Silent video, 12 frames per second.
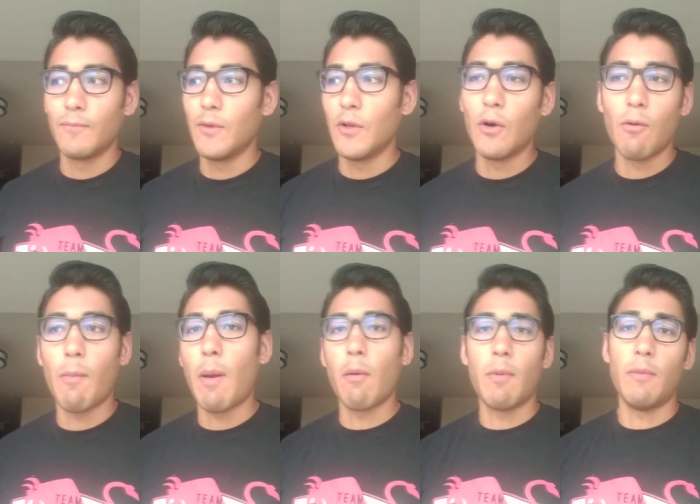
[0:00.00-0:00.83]
You don't
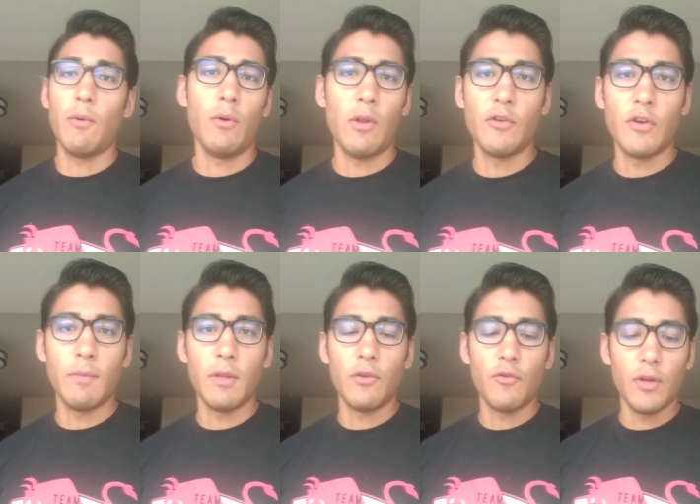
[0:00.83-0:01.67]
remember people are in the gym
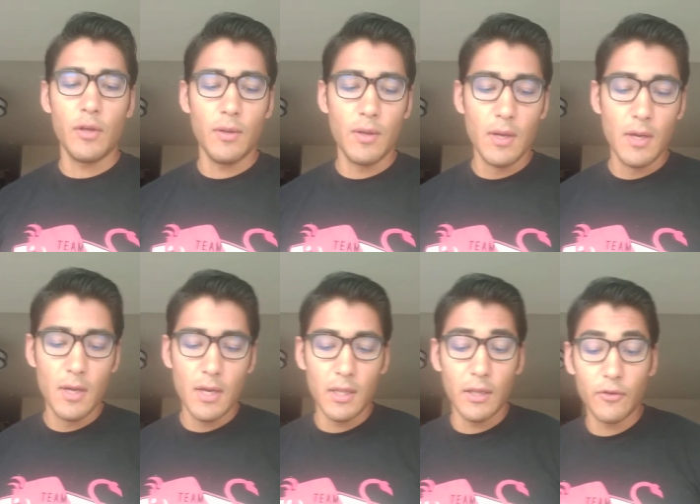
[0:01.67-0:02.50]
industry
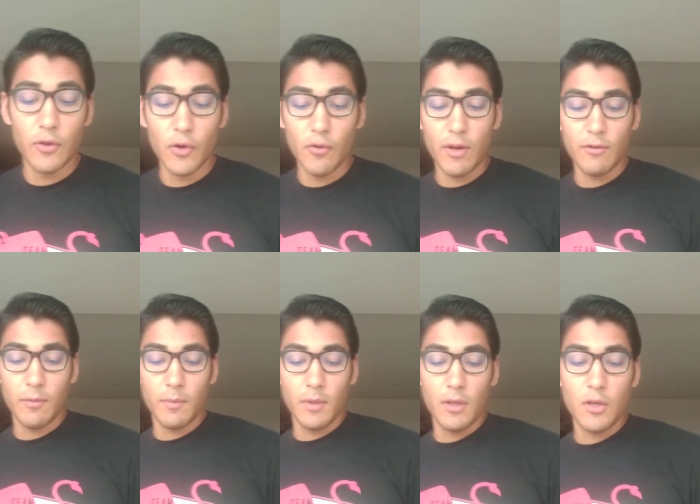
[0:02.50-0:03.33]
unless you create
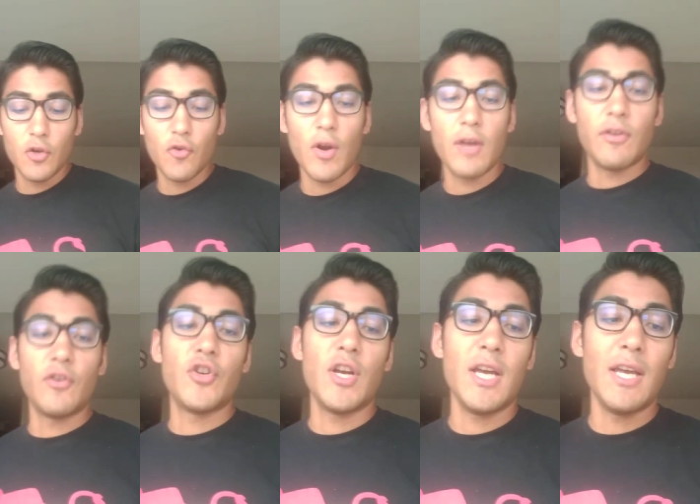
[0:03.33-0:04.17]
something crazy
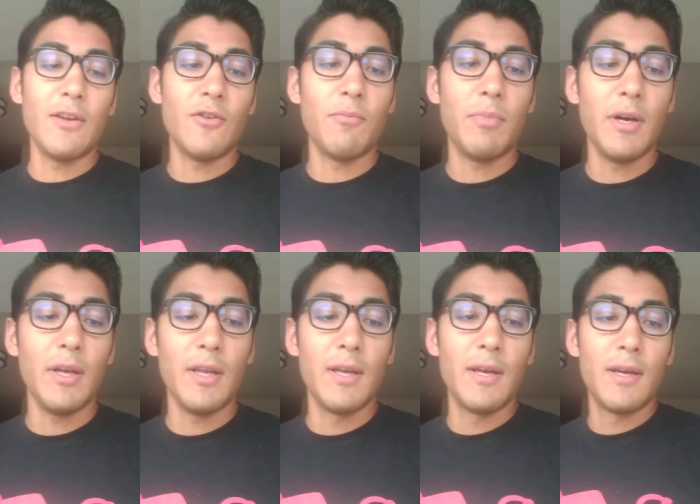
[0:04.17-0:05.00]
change, but
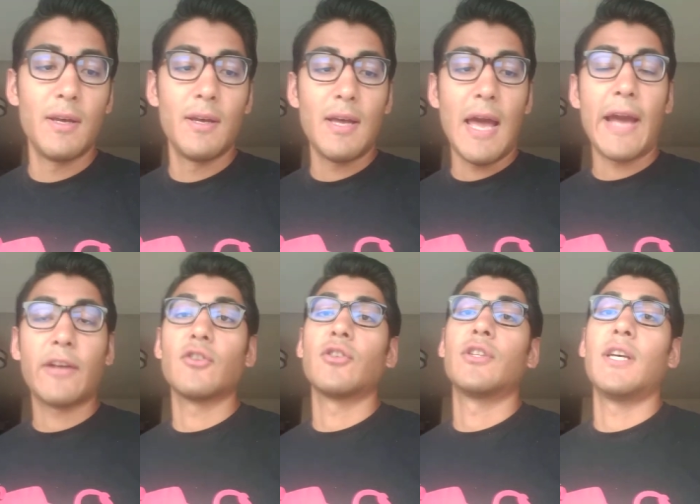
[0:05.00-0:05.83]

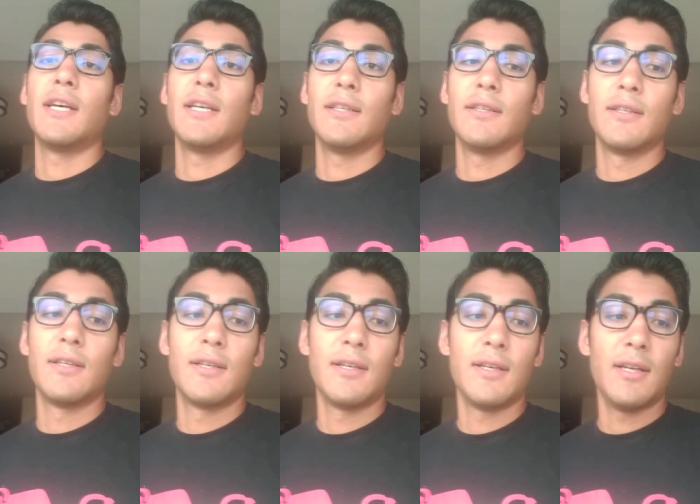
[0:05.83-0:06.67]
exercise
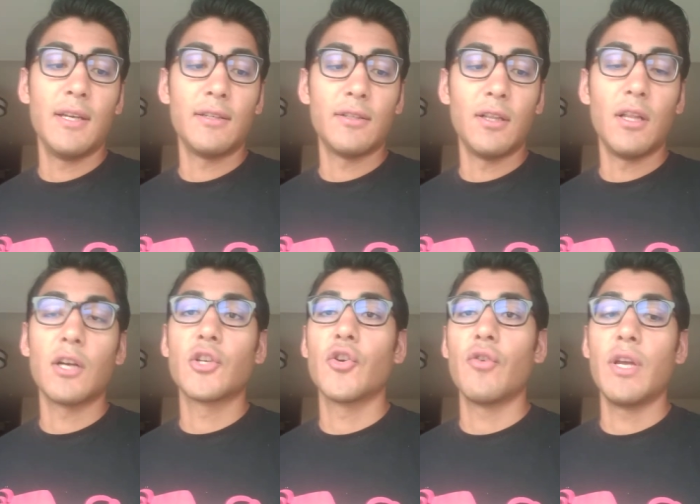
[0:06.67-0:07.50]
is a
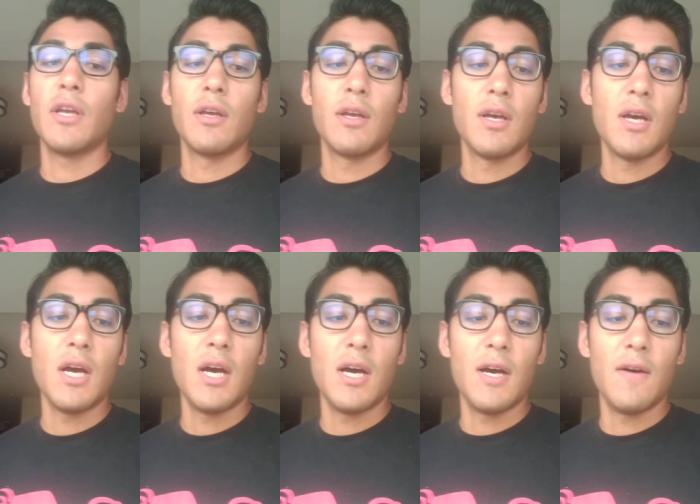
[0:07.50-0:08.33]
luxury
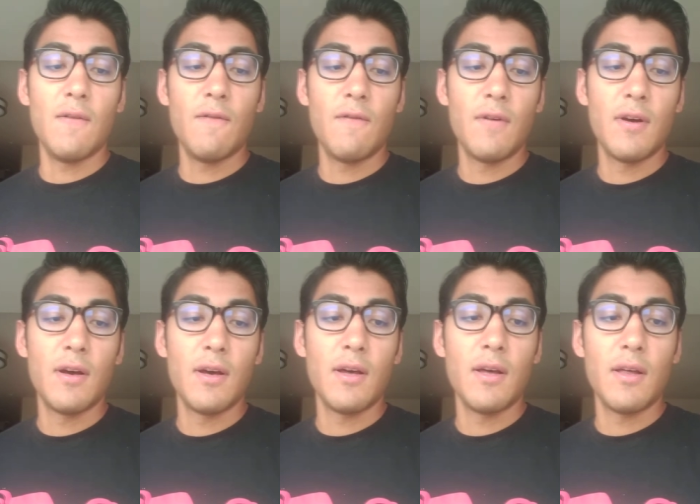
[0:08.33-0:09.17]
of
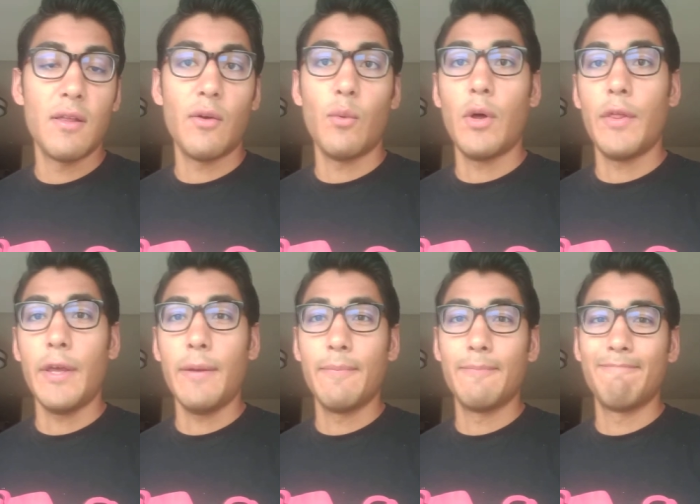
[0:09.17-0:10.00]
the wealthy.
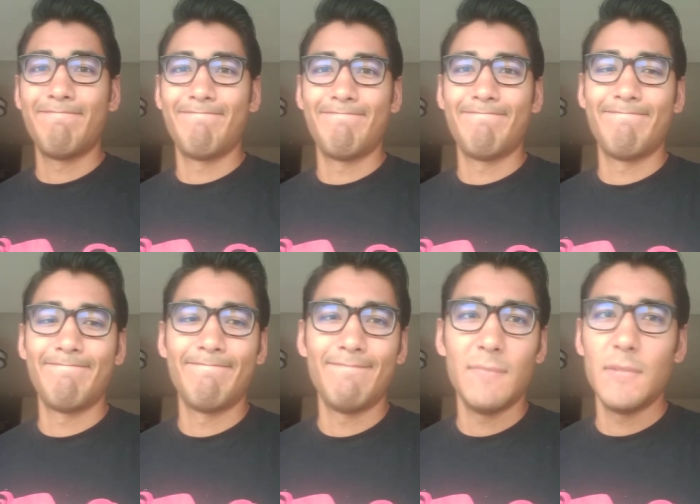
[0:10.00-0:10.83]

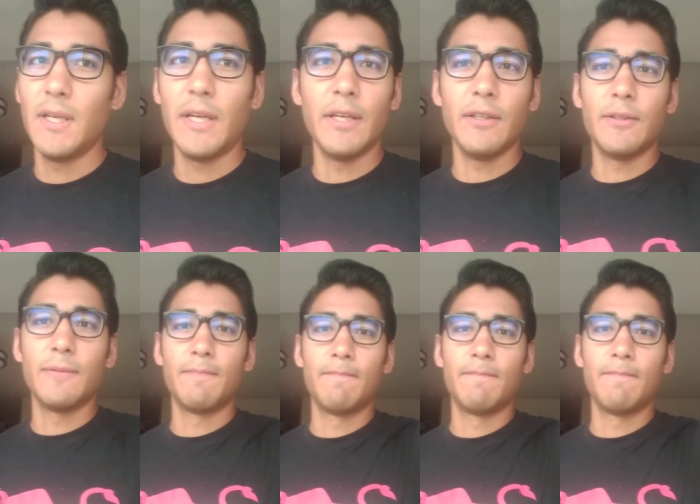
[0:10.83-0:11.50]
It is.